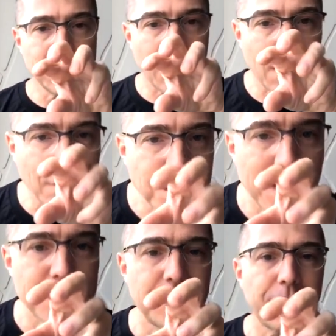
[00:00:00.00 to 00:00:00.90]
Small
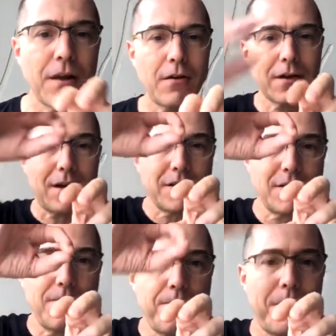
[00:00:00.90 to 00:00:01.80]
change in flow causes
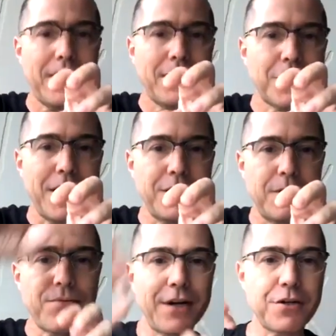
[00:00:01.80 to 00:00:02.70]
a big change in
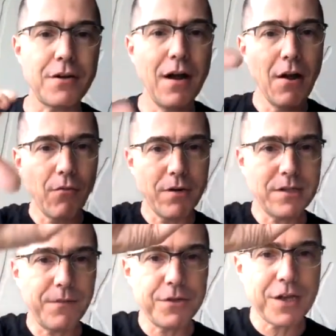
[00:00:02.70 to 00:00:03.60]
pressure. Whereas
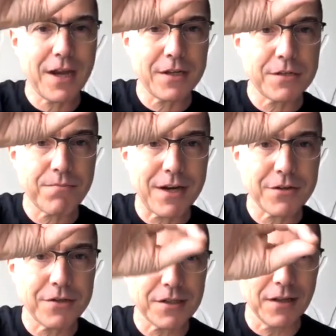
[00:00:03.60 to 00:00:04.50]
if you change
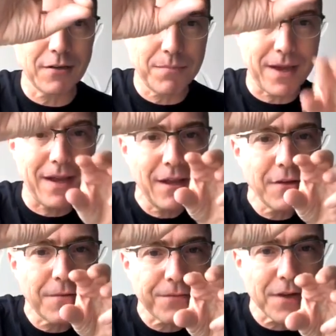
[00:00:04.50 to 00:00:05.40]
pressure just a little bit,
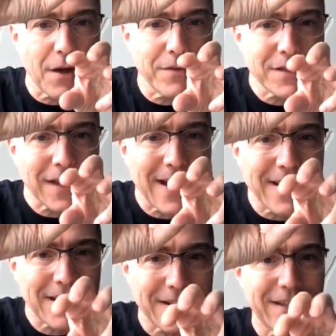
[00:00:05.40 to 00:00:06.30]
your flow is
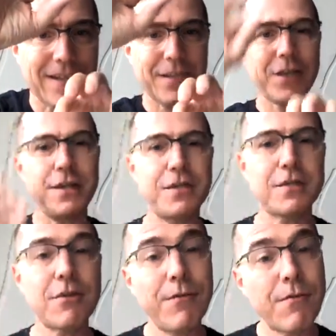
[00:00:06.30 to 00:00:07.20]
tiny, tiny, tiny changes.
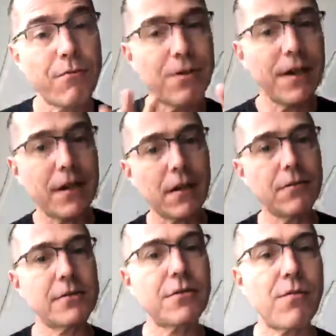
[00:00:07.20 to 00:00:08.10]
So if you're really
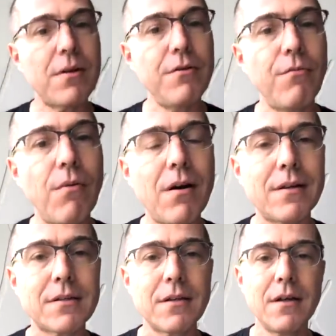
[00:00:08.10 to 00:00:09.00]
close to where you
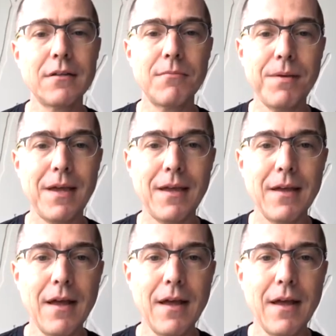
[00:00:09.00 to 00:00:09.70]
want to be,